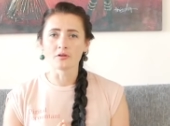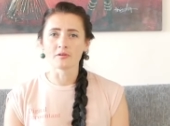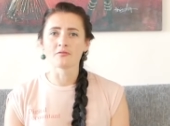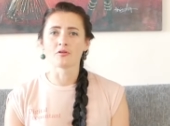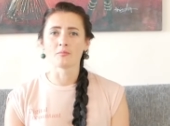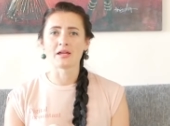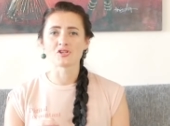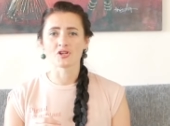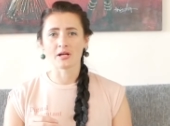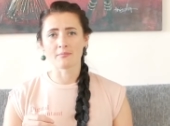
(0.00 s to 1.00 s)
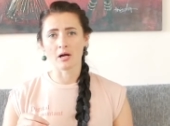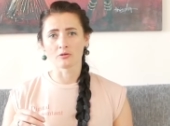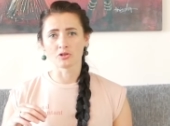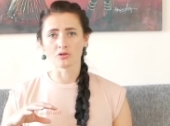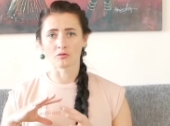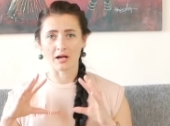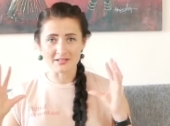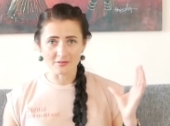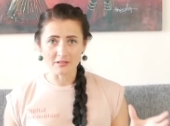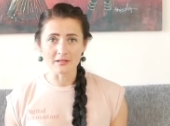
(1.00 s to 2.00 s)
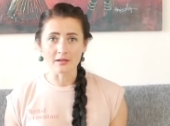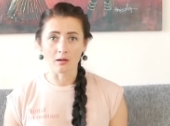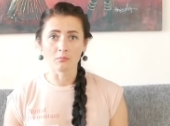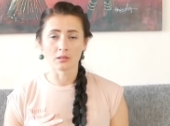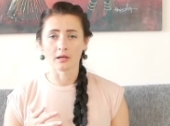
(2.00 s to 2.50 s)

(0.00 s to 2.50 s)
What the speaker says: your information about your other income,